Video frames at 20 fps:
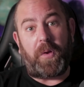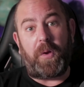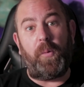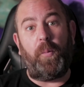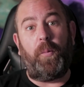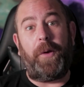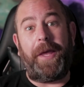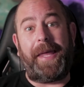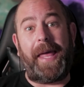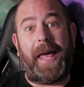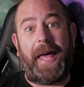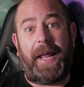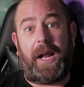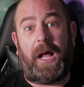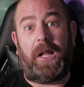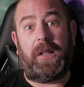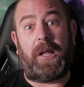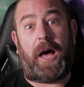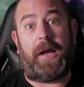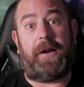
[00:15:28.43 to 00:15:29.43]
We get
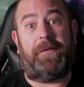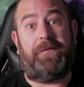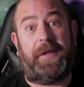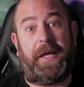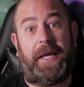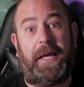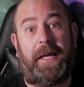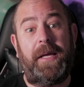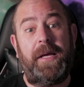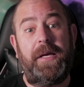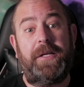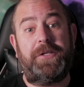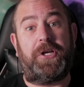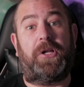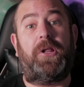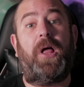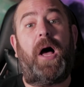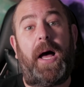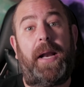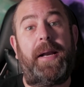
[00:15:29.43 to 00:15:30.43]
a lot of the
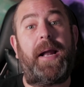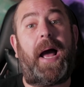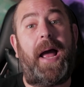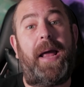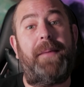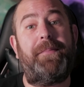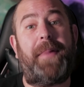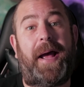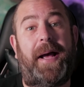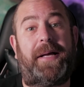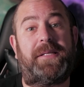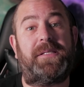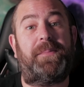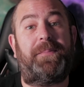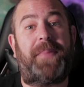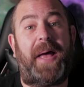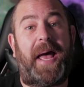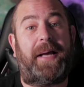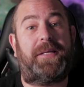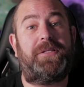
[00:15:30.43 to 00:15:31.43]
Talon Imas
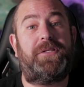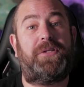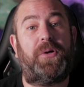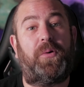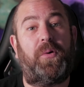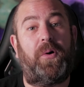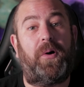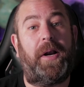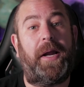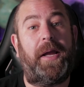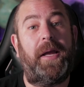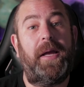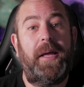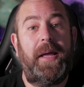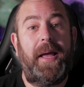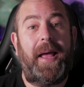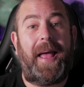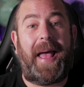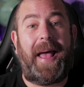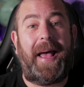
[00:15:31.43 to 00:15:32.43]
backstory
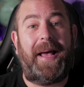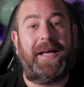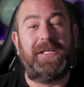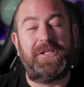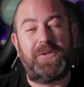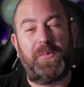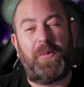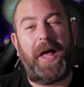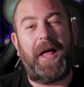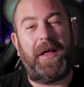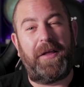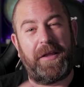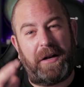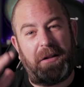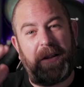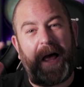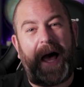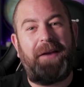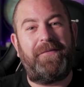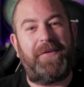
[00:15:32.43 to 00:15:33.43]
as well. And a
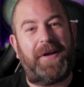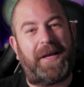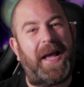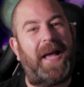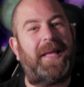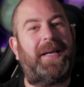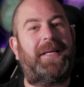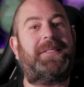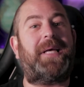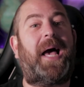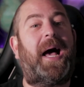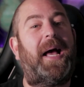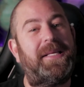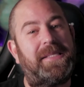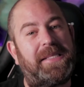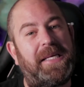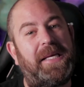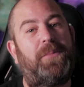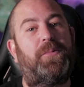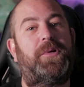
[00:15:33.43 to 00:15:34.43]
lot of it kind of
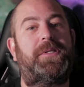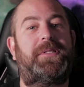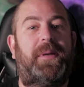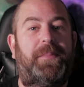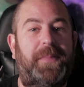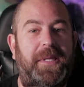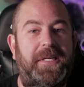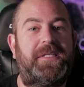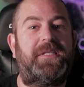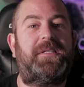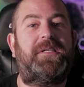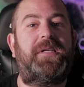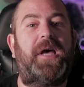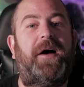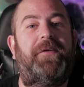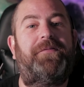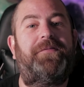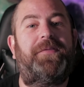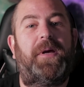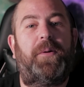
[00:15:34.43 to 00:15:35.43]
ties in with some of the
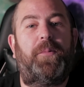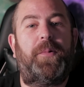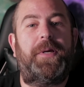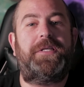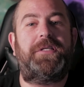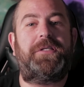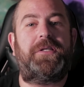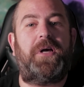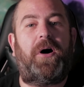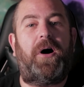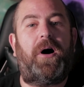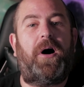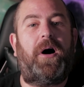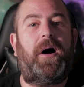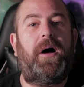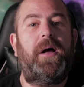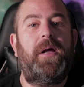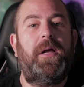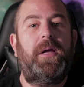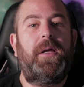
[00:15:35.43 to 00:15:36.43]
stuff that we
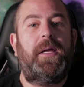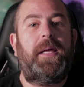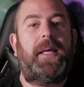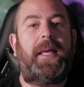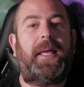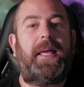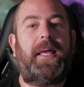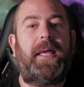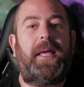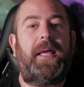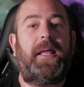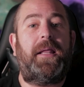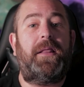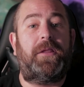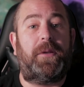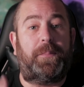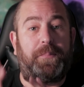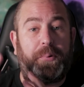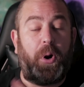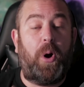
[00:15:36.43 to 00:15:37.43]
saw in
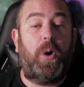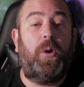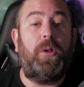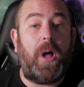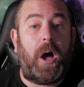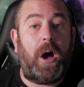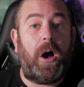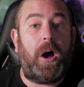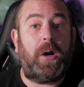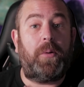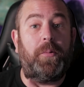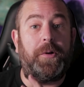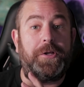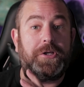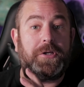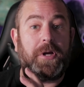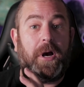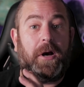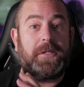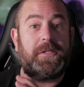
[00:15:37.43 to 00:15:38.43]
the prologue, which
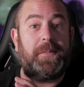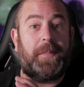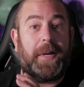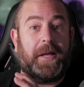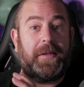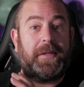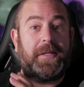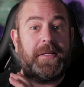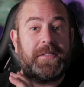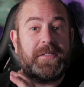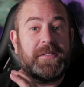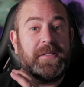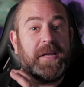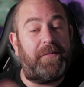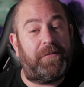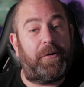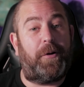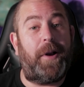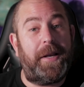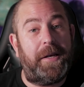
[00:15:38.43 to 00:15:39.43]
talks about this
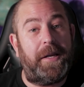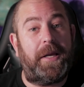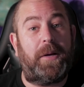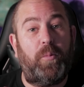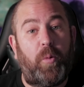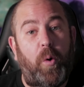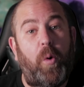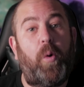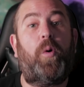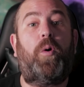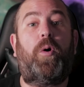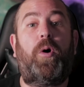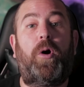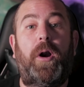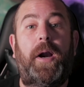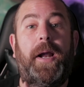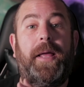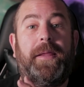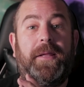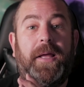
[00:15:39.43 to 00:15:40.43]
never-ending
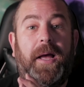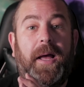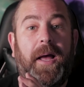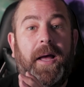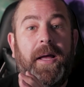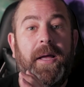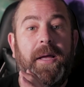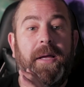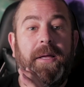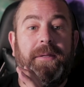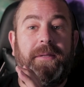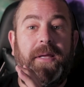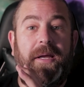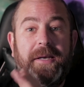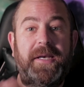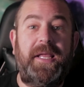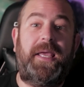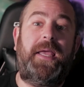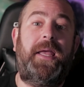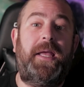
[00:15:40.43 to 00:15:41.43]
war and the
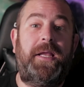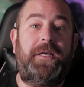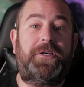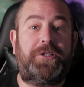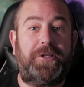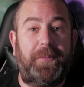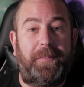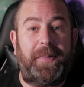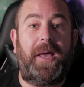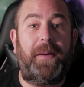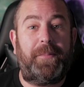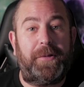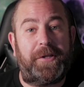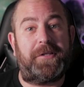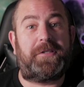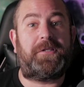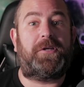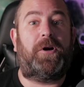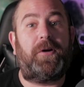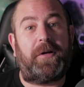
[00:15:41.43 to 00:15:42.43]
need to be able to
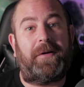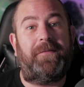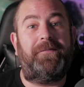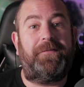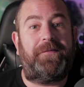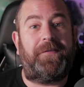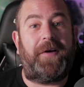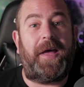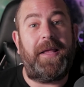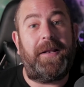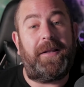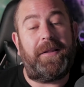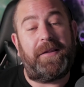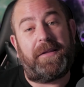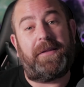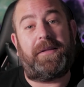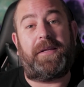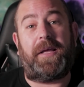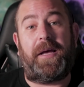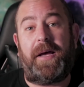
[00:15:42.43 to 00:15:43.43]
circumvent
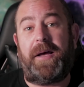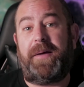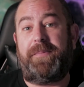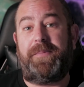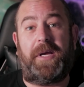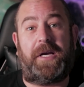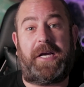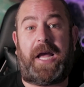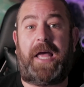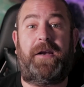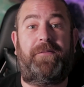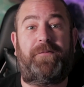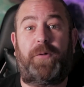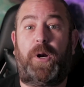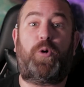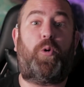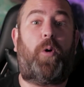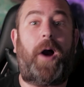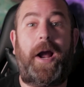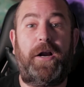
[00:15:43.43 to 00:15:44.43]
the kind of
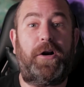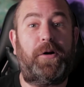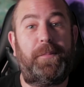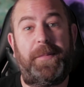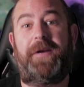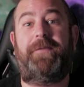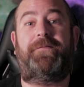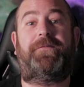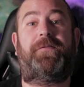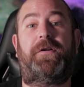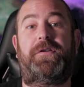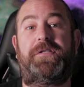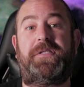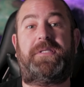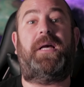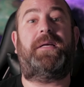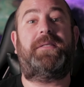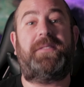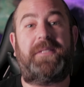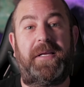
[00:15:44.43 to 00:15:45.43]
requirement for
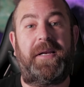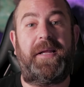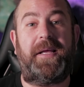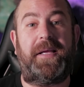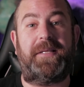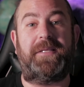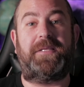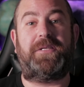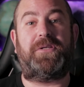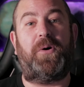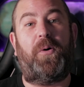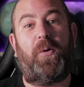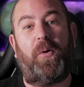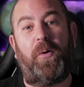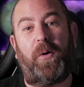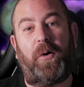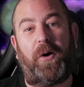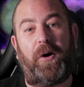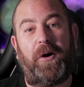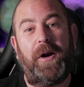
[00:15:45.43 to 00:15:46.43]
sustenance
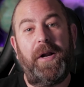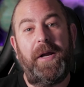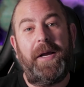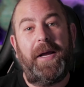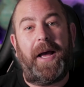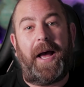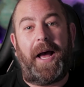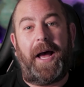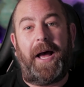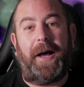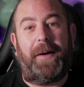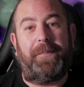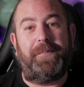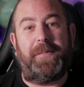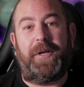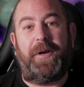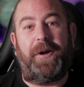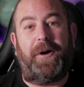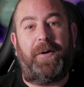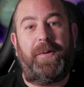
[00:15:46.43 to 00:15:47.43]
or,
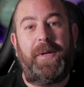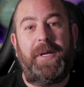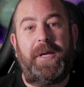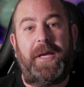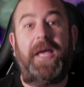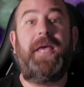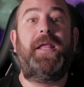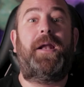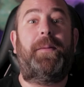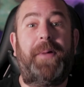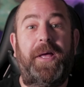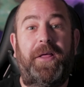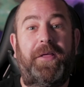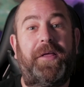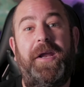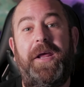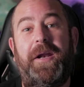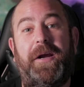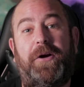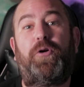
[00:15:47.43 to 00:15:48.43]

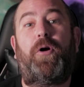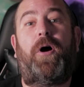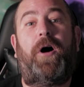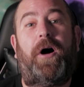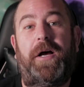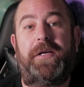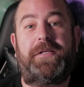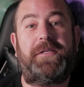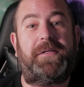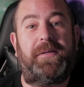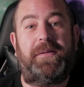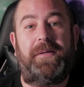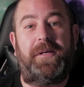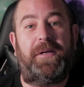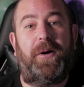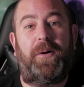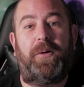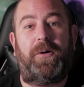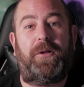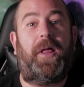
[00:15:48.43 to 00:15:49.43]
inability to cross,
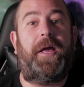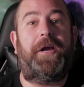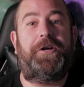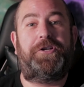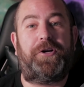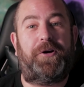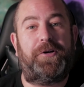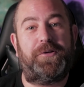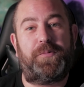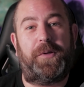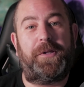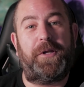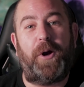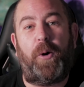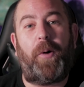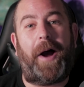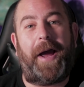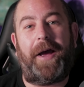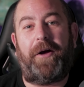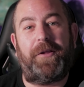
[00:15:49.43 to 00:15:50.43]
glaciers with no
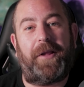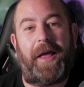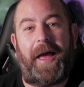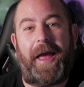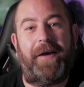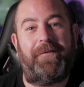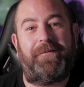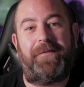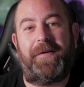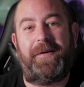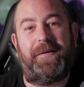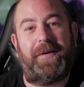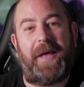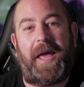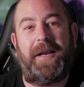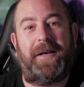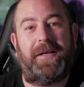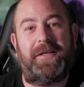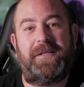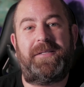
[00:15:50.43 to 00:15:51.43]
wildlife
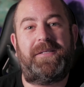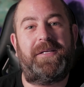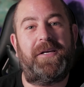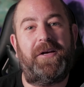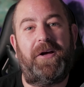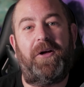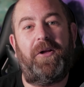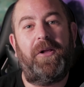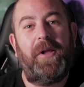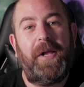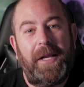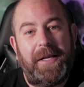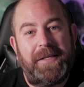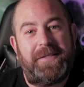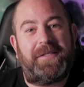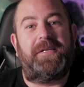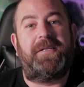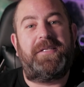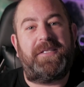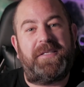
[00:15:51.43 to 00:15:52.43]
and still
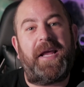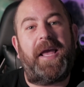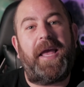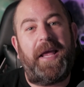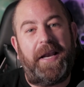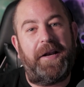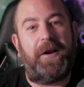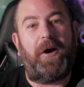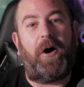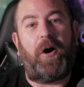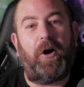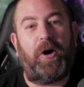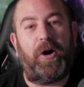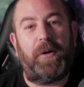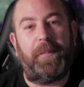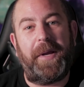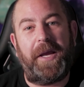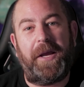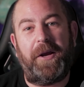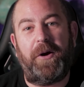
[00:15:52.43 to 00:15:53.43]
sustain an
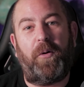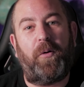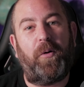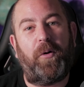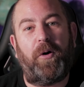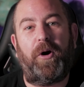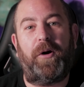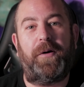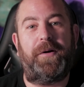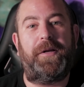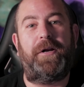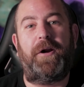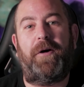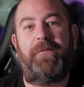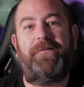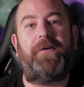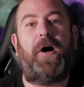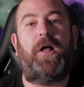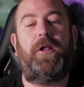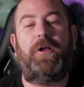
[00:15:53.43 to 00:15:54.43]
army, or,
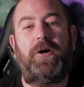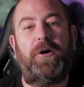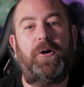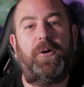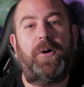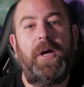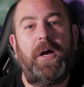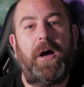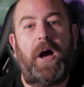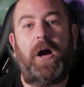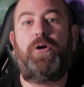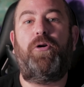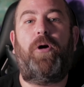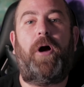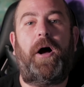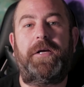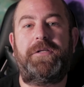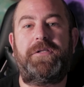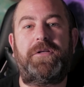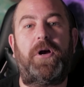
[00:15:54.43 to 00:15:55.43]
follow
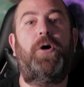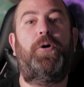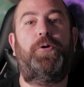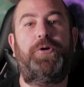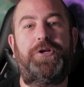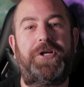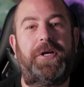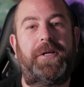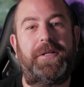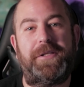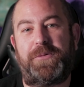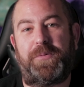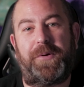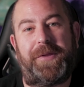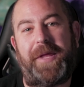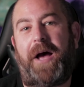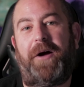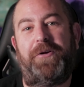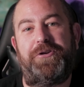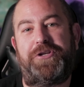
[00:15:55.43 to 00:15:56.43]
across oceans
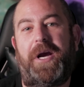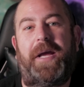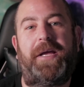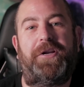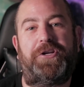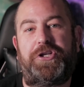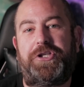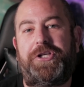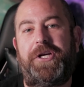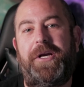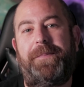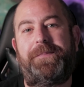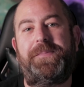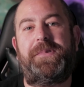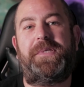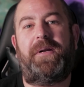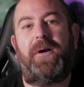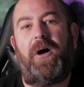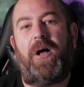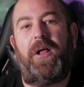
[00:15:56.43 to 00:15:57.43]
without giant
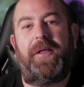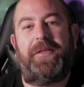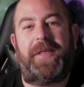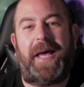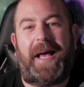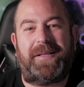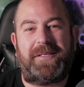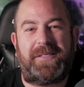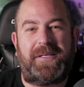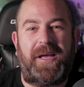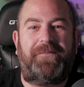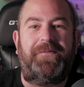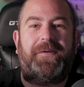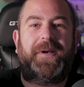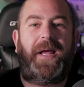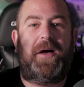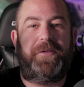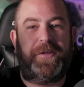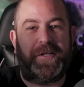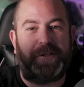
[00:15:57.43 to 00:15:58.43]
ships and all of that stuff, and
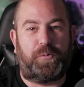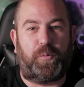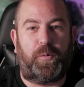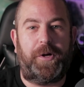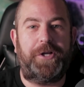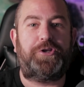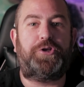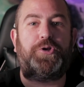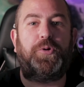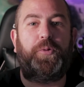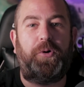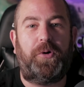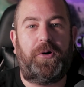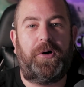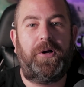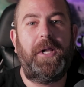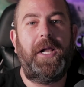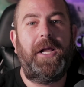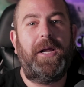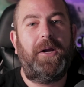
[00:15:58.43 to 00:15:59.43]
how this
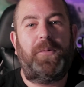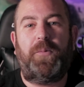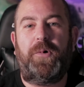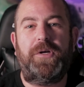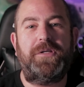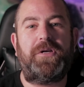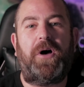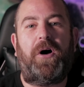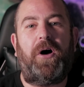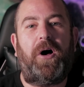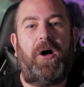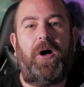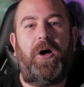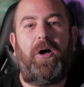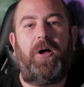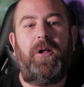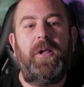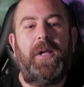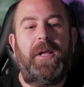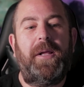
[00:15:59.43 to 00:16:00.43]
ritual was
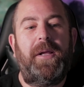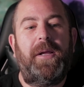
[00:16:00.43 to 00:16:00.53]
all